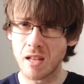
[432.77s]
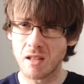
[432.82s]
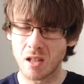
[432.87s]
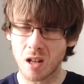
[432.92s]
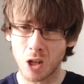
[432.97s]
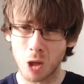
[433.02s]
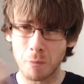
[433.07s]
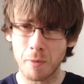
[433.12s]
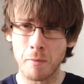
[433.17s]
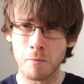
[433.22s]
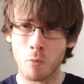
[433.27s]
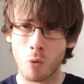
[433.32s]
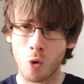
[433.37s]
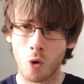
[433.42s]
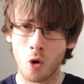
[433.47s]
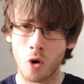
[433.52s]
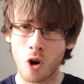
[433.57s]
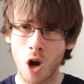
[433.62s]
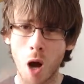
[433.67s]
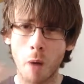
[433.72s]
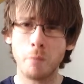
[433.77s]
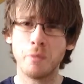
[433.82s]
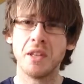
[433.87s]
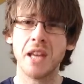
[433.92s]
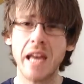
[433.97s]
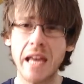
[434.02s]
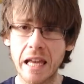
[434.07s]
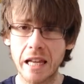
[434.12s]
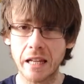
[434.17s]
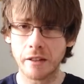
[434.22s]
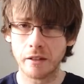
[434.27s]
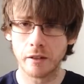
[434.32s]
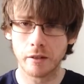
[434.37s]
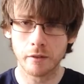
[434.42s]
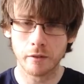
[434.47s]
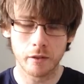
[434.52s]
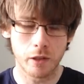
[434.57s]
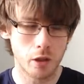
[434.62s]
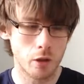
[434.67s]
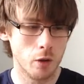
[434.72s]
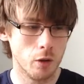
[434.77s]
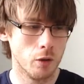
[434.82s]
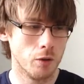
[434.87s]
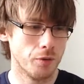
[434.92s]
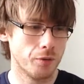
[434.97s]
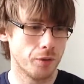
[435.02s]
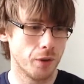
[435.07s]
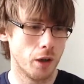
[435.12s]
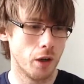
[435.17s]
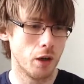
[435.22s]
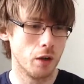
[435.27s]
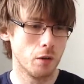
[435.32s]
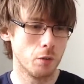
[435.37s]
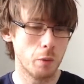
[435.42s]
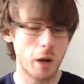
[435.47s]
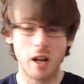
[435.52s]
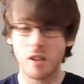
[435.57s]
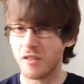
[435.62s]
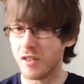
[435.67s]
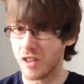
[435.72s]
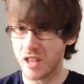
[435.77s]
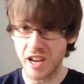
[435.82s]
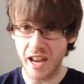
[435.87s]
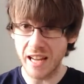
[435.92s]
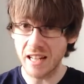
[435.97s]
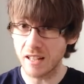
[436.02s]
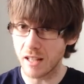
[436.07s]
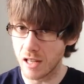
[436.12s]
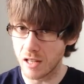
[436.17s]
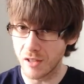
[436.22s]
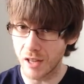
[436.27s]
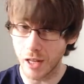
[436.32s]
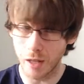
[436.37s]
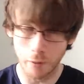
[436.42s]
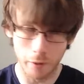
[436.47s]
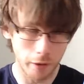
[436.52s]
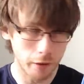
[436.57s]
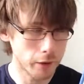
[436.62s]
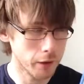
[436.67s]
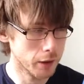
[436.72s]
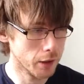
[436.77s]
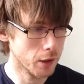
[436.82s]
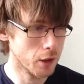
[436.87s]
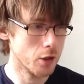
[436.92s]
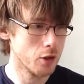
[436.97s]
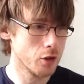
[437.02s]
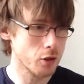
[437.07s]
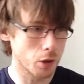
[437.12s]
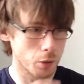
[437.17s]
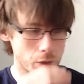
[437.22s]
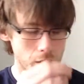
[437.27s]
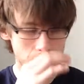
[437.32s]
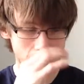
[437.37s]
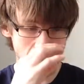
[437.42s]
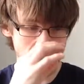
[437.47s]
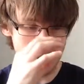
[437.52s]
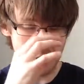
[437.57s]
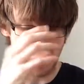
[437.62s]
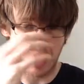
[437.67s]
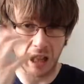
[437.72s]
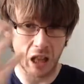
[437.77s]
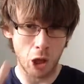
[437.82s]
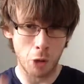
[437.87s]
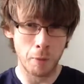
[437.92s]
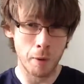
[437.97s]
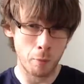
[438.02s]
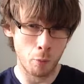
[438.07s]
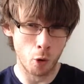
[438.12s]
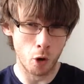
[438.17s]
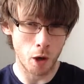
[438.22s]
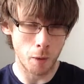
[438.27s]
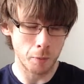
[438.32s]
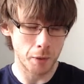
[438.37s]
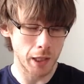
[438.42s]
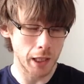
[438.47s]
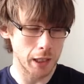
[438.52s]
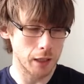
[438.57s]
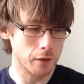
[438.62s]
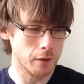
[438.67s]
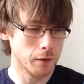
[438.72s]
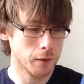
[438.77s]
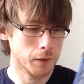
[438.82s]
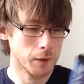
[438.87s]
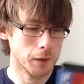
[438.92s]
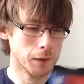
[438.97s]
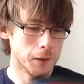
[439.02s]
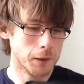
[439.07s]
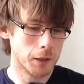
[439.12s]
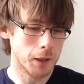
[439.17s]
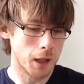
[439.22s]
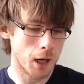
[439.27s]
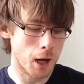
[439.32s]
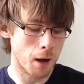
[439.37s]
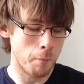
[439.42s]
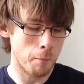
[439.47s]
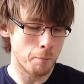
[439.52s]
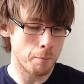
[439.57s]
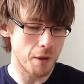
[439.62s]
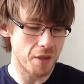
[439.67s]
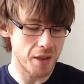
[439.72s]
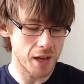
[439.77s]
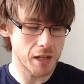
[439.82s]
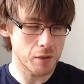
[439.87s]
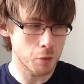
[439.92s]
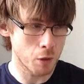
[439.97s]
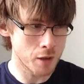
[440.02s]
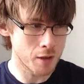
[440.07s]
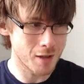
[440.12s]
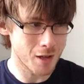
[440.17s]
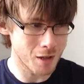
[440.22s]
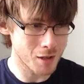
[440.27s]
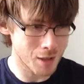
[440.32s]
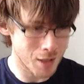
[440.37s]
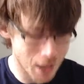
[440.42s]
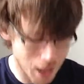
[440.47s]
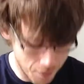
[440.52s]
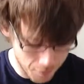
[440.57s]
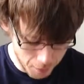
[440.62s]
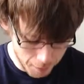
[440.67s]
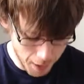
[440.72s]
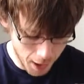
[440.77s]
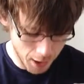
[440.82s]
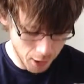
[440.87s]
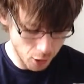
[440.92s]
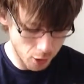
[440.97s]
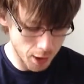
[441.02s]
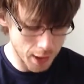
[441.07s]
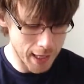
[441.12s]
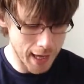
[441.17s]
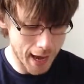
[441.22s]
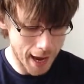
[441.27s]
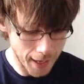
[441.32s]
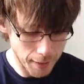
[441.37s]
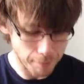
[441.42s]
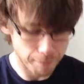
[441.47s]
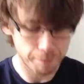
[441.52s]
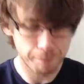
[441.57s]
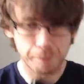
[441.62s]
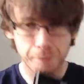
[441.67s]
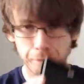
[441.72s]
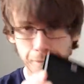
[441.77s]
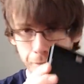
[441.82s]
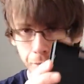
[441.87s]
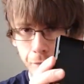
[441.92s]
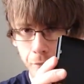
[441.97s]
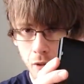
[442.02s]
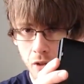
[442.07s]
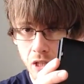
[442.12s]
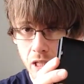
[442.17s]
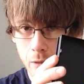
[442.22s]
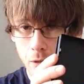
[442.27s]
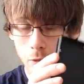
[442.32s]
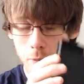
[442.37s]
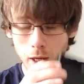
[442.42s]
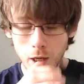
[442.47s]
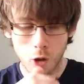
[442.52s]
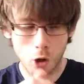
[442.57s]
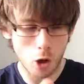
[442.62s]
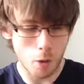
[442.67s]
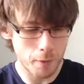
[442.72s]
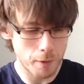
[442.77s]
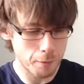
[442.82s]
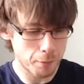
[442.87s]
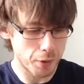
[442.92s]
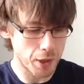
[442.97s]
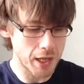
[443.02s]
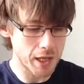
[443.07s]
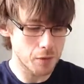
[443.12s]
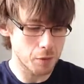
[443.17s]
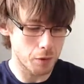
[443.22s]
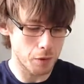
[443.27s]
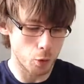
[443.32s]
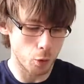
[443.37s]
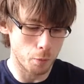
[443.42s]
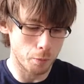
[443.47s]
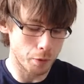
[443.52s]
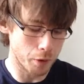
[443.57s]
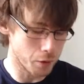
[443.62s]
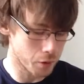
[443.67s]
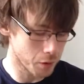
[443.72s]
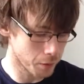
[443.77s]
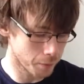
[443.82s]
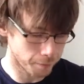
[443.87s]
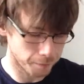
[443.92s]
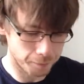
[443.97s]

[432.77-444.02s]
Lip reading: It's a little bit more updated, you know, for the 90s anyway, shall we say. It's a little bit more updated. But this one doesn't have the manual again. It seems to be a common place with homebrews.